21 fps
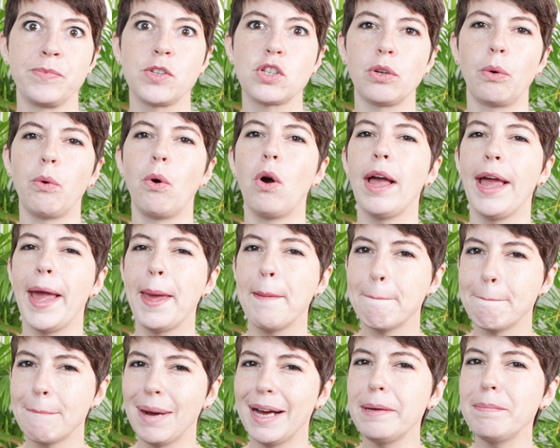So it
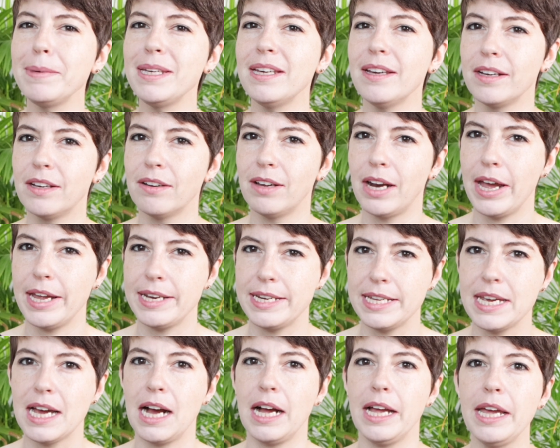might be a good
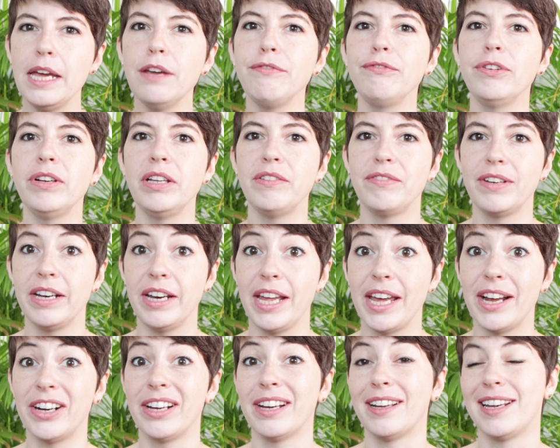idea, if you live in an
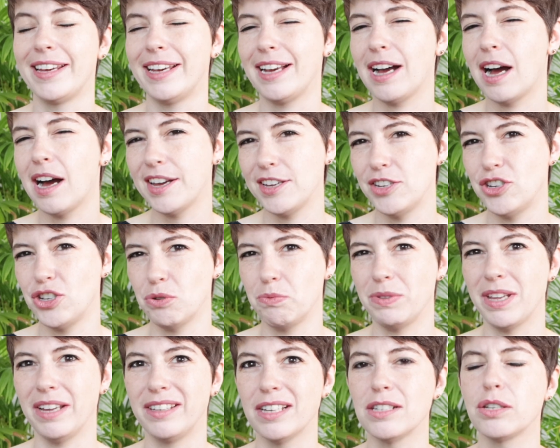area like I do
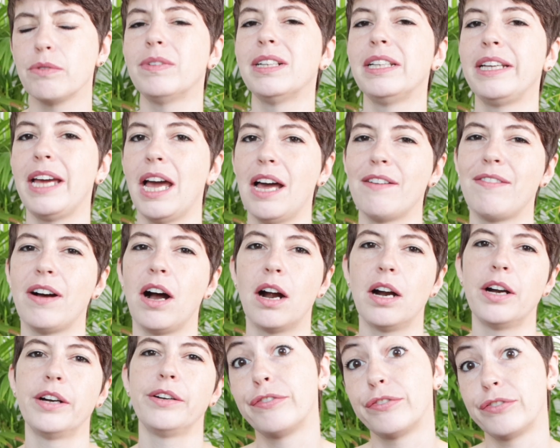that doesn't really have a
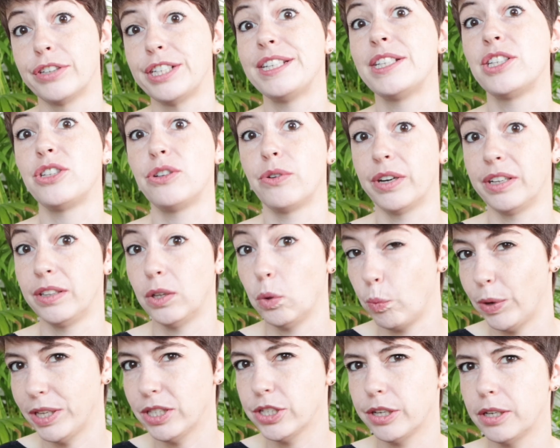hard freeze during the
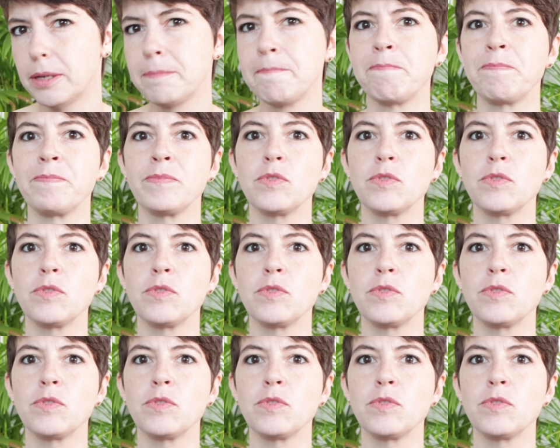winter,